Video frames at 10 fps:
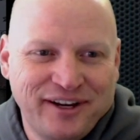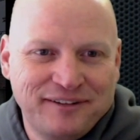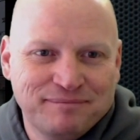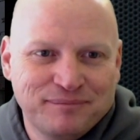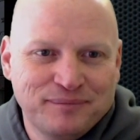
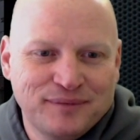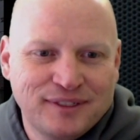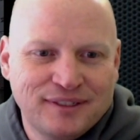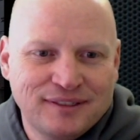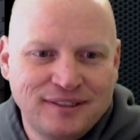Great.
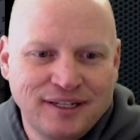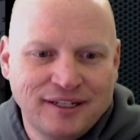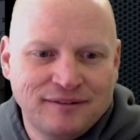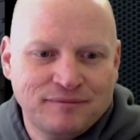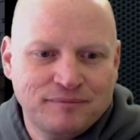
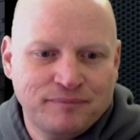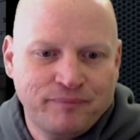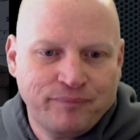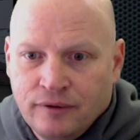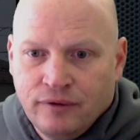Done.
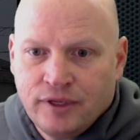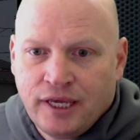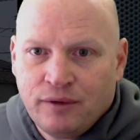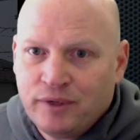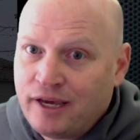
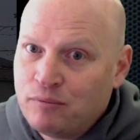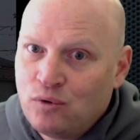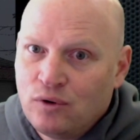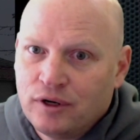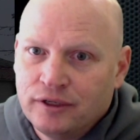Okay, we got
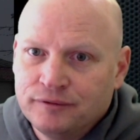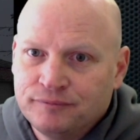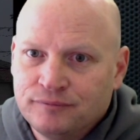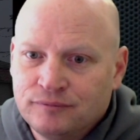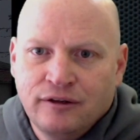more.
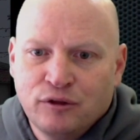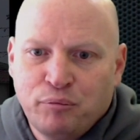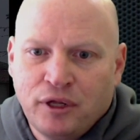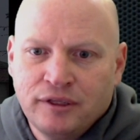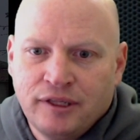Another
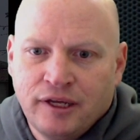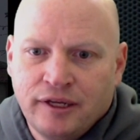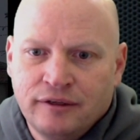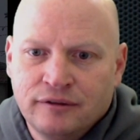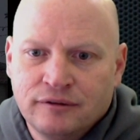
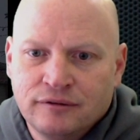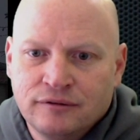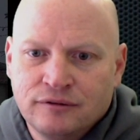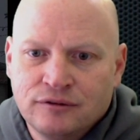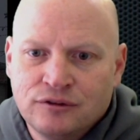polyline.
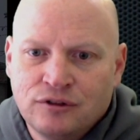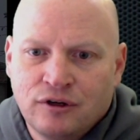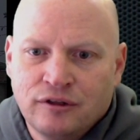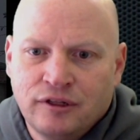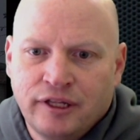
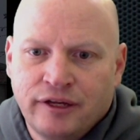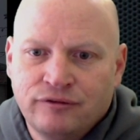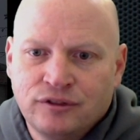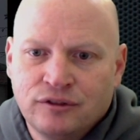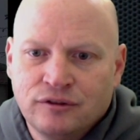Start on the
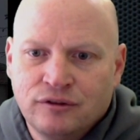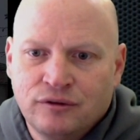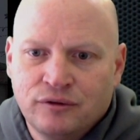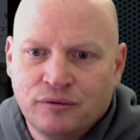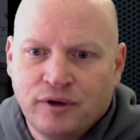left,
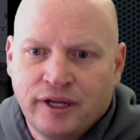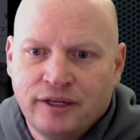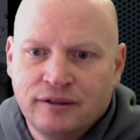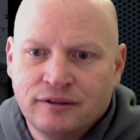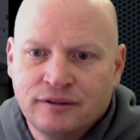go to the
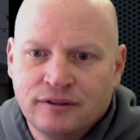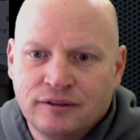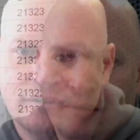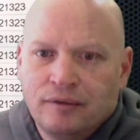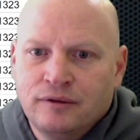right.
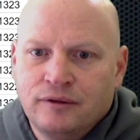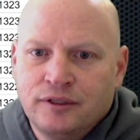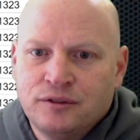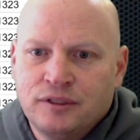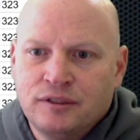
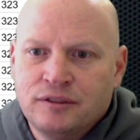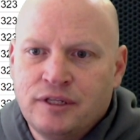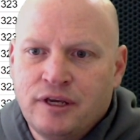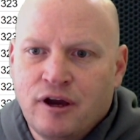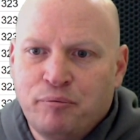This is
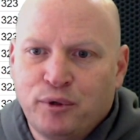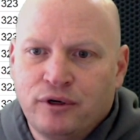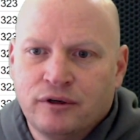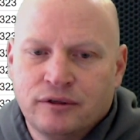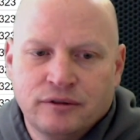the upper.